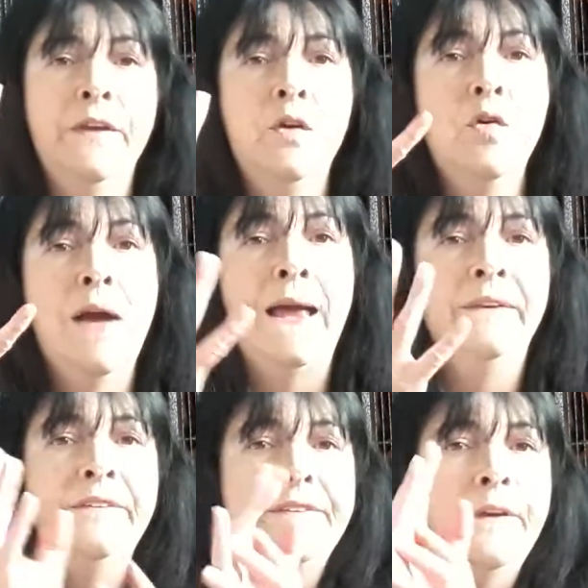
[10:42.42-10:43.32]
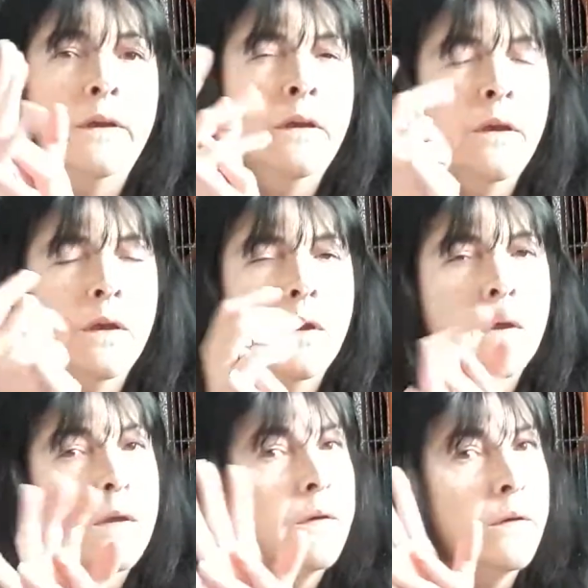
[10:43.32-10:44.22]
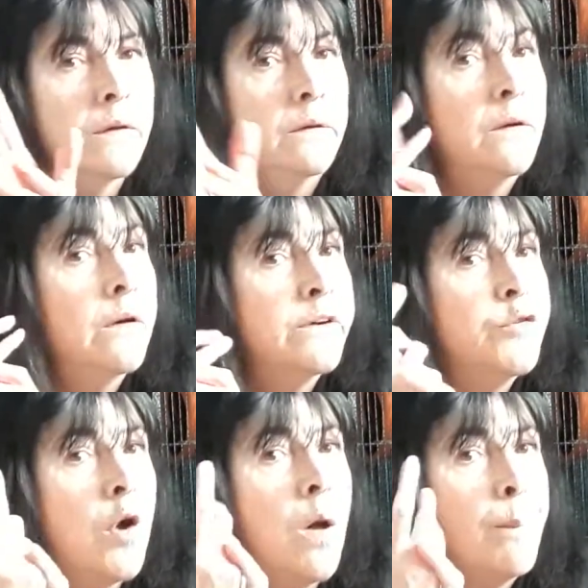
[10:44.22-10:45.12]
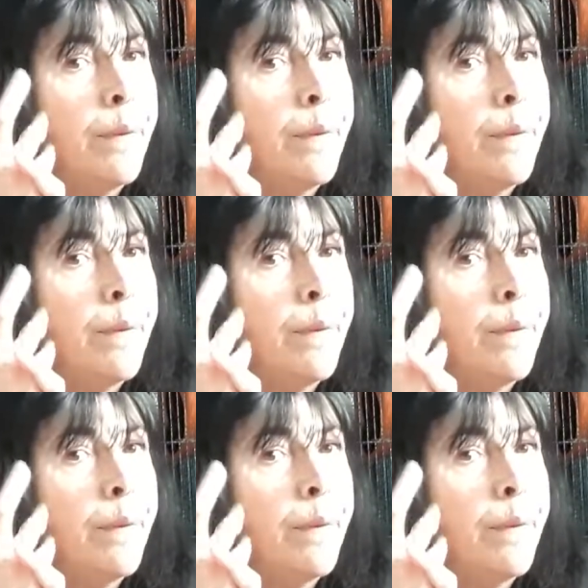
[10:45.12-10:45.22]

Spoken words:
your hand is a yogi drop,